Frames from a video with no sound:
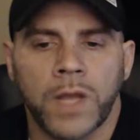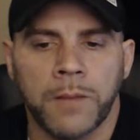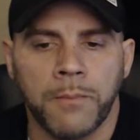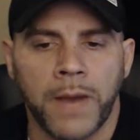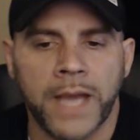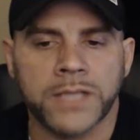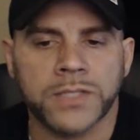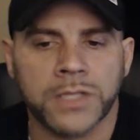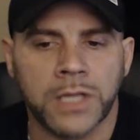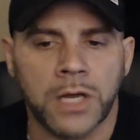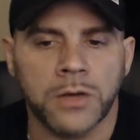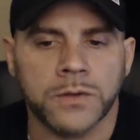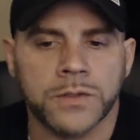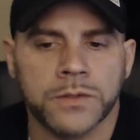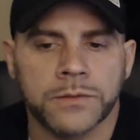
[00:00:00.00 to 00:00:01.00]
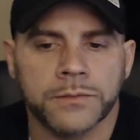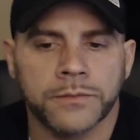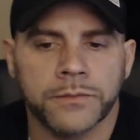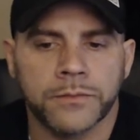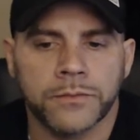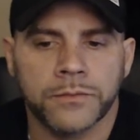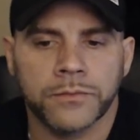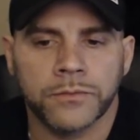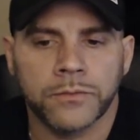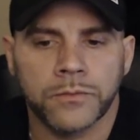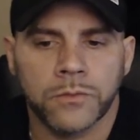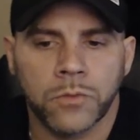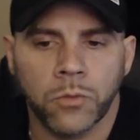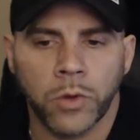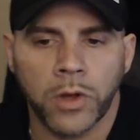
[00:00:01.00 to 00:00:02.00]
And Mike's close.
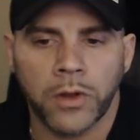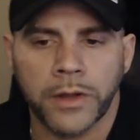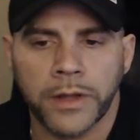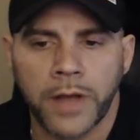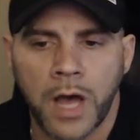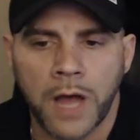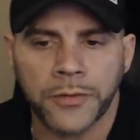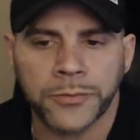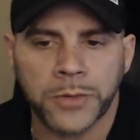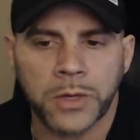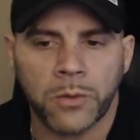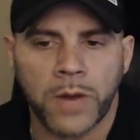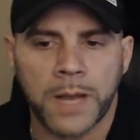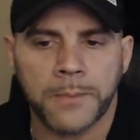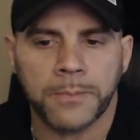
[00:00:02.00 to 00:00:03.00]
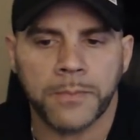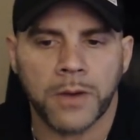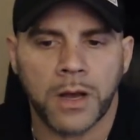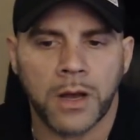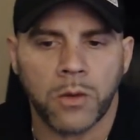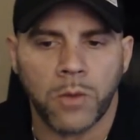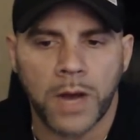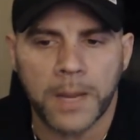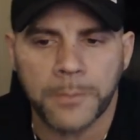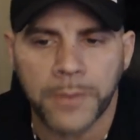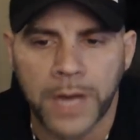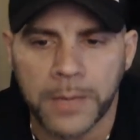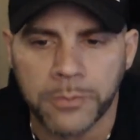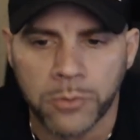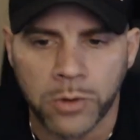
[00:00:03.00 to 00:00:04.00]
Will an on three wide, uh, wide
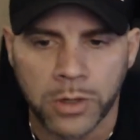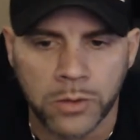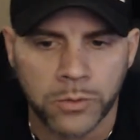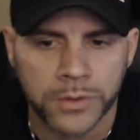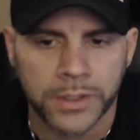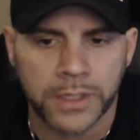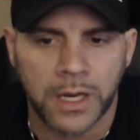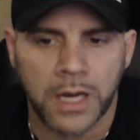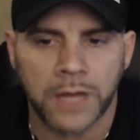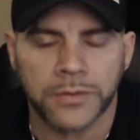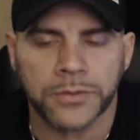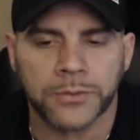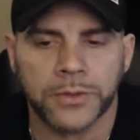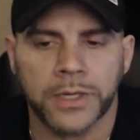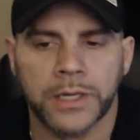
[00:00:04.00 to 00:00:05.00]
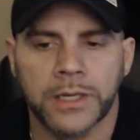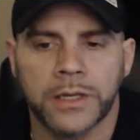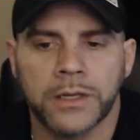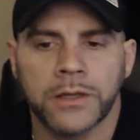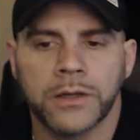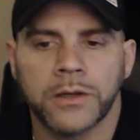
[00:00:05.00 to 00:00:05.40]
pipe work with an on three